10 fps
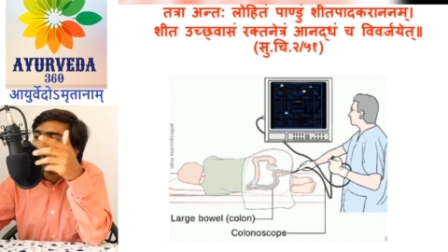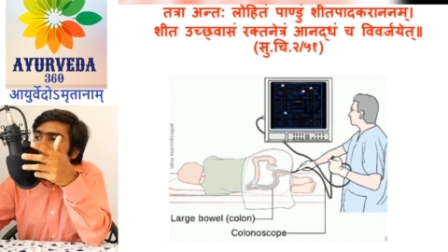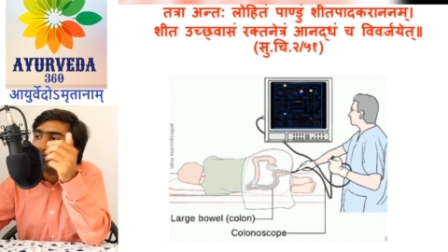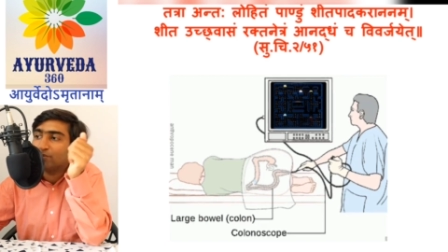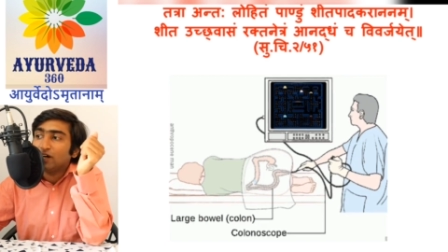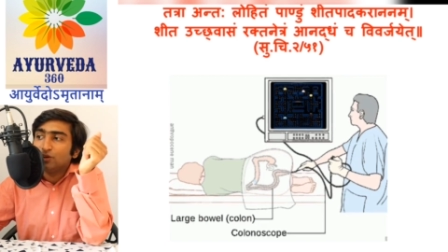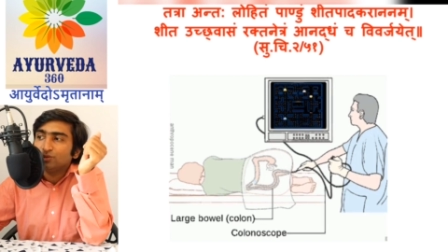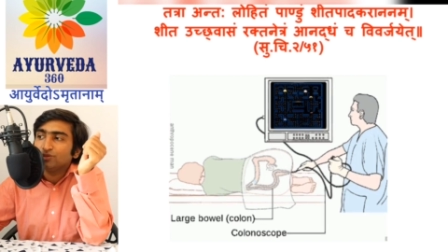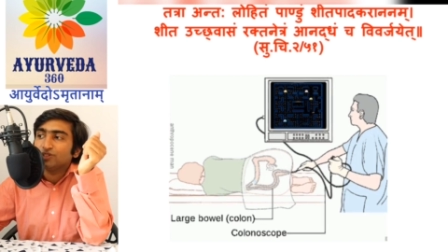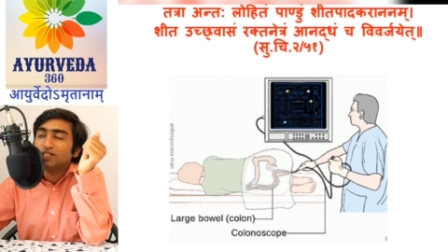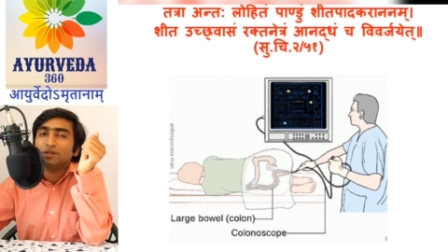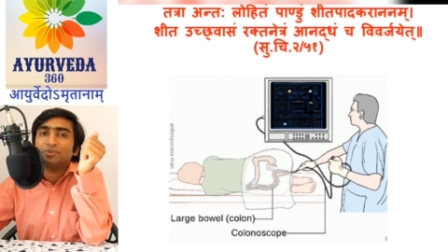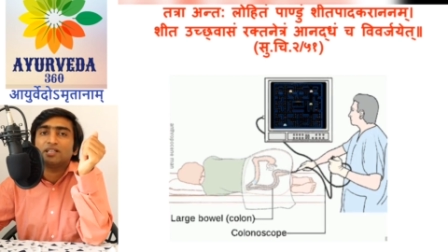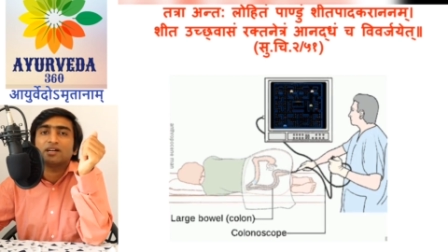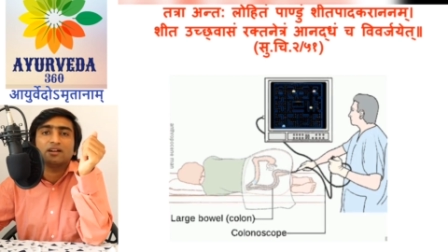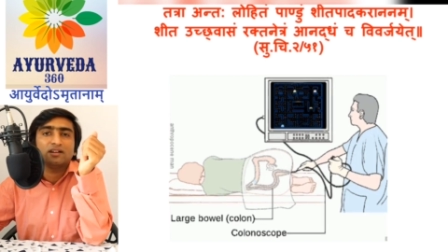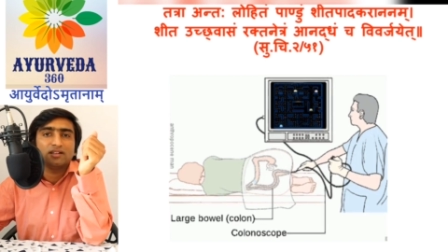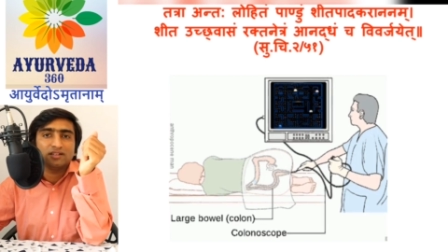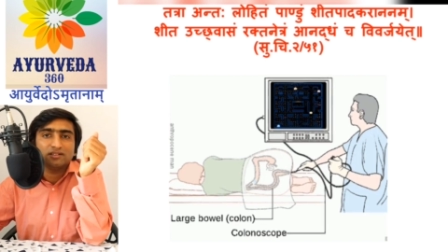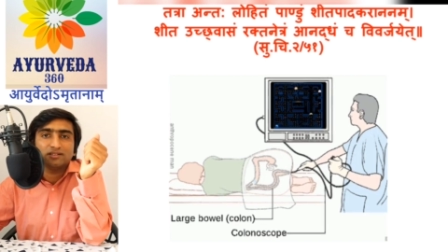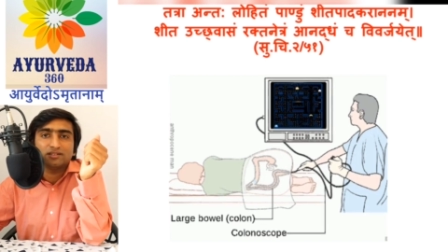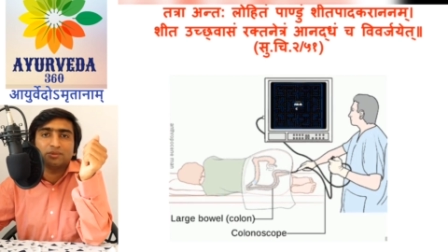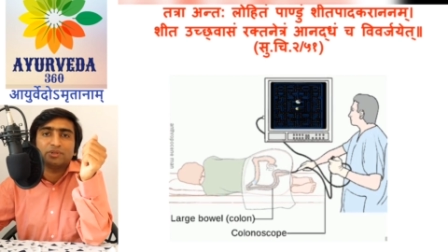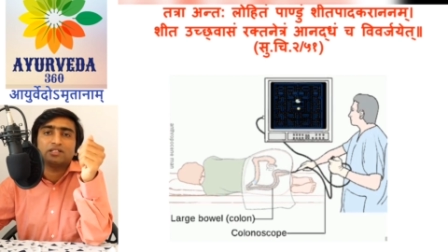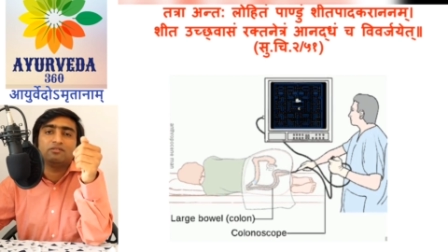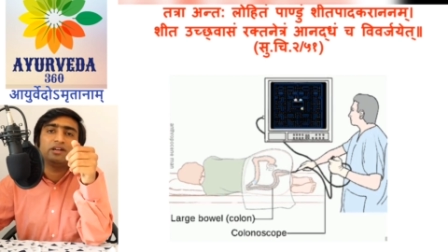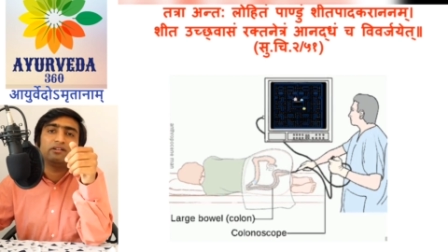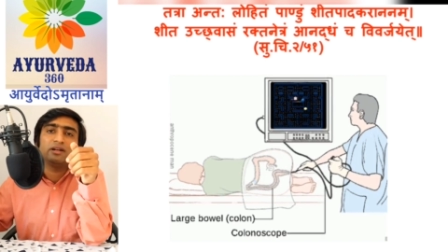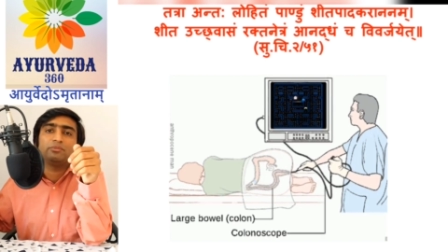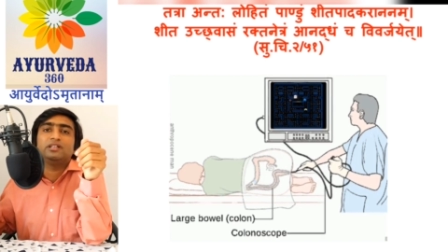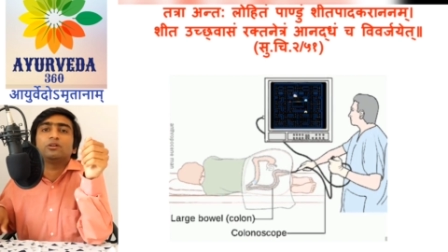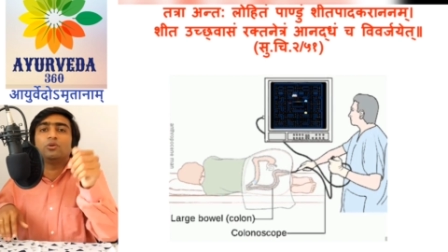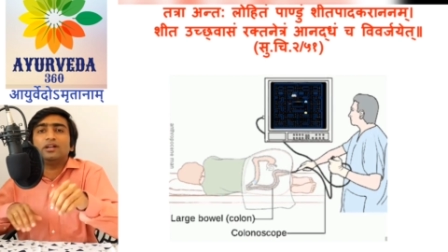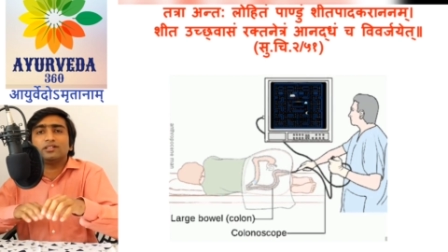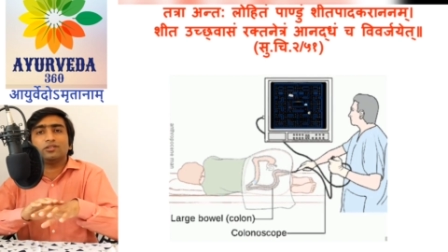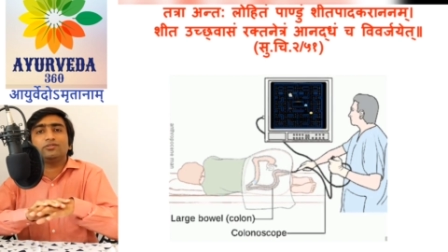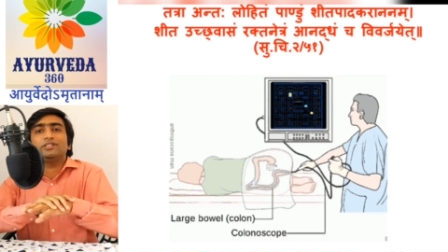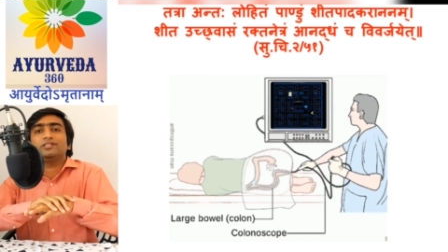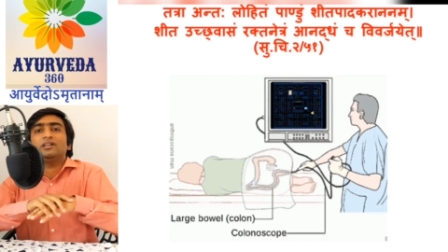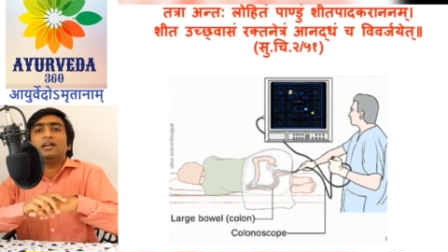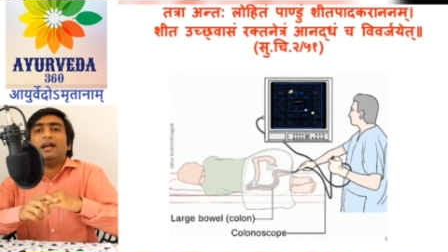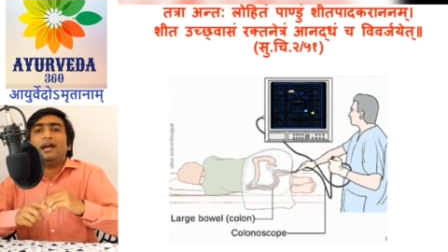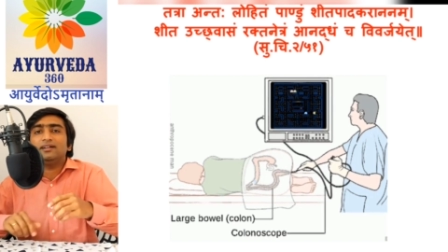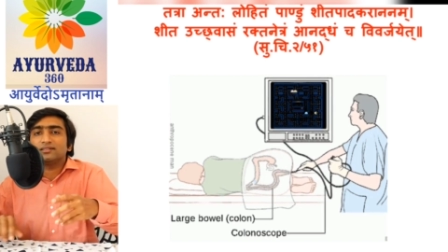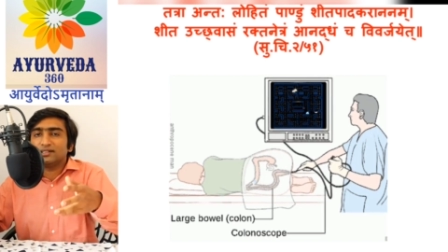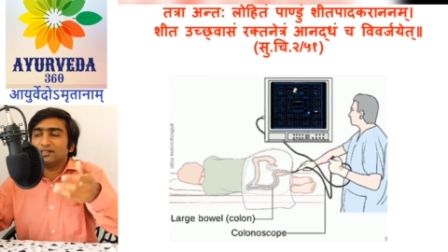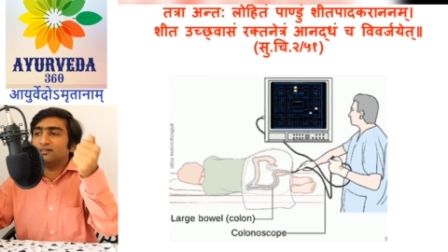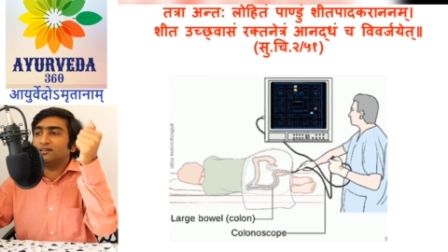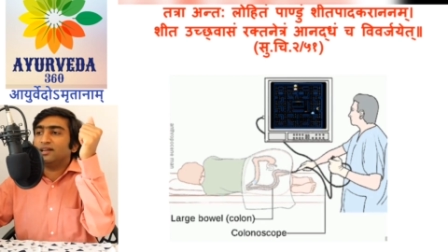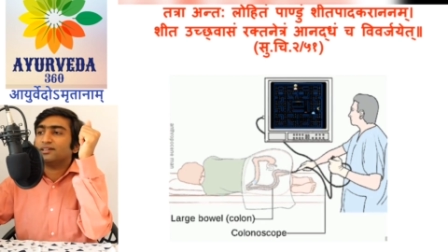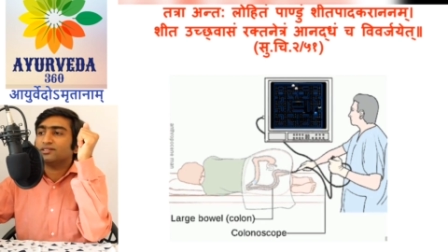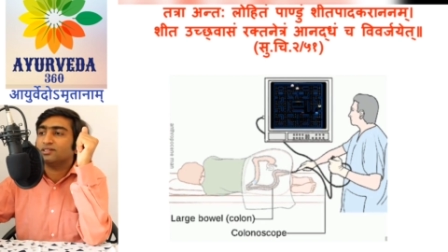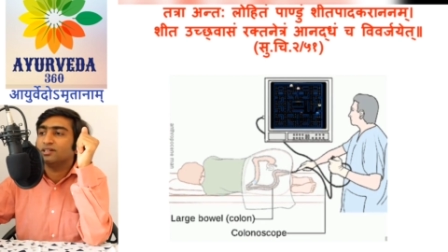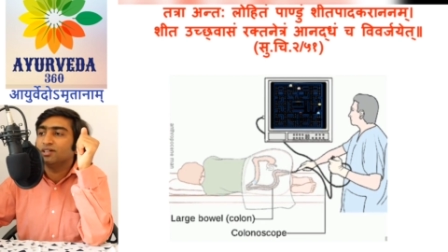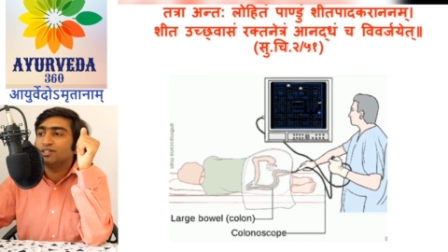So Pandu, Shita Padakaranana, so the person will develop the coldness of his hands and legs.